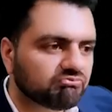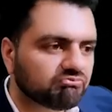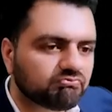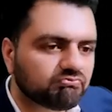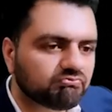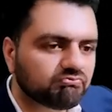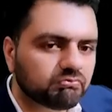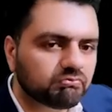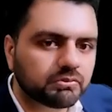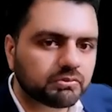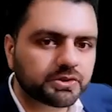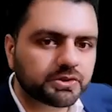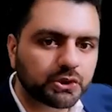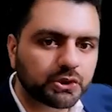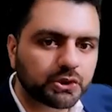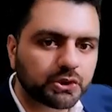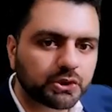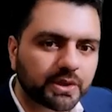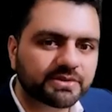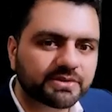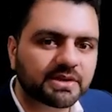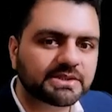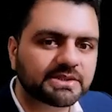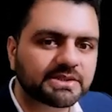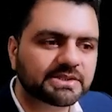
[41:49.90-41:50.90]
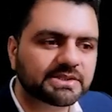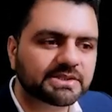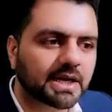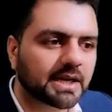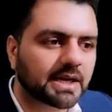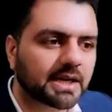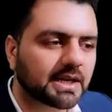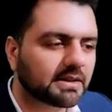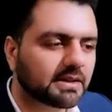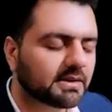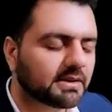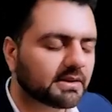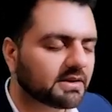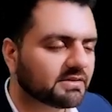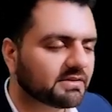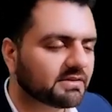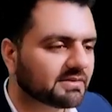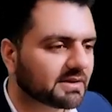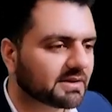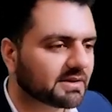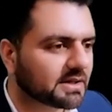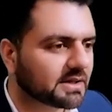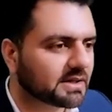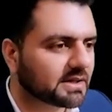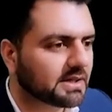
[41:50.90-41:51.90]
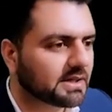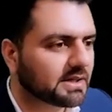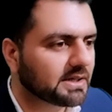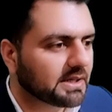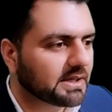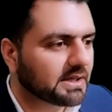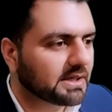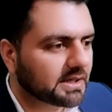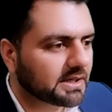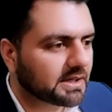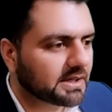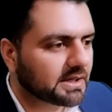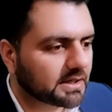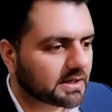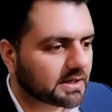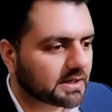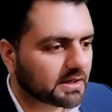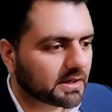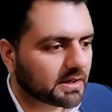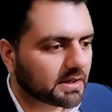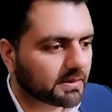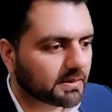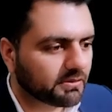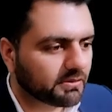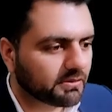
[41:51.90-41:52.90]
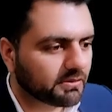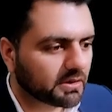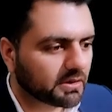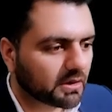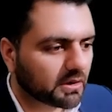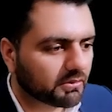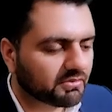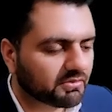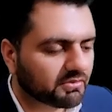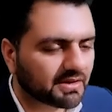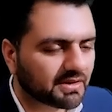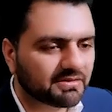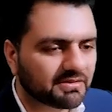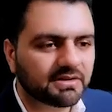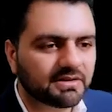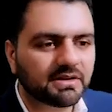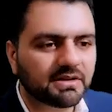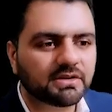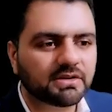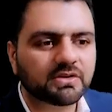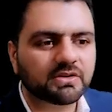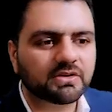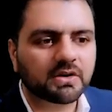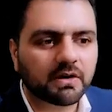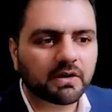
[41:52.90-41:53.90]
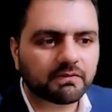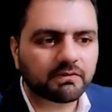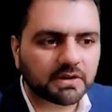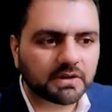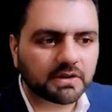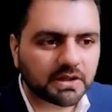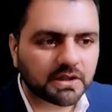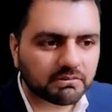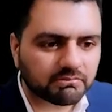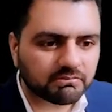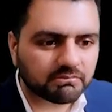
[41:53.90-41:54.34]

US and China, there's a resignation of the